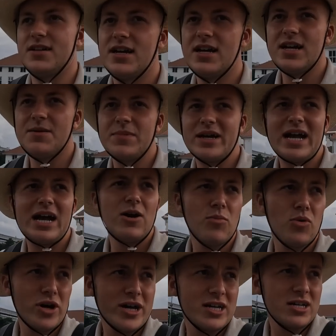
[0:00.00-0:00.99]
I am a
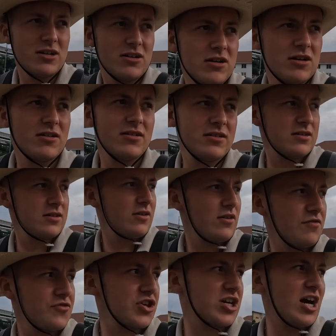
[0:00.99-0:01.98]
cowboy
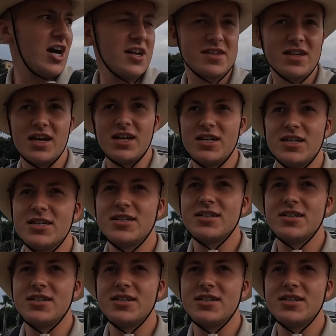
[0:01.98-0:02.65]
of Jakarta.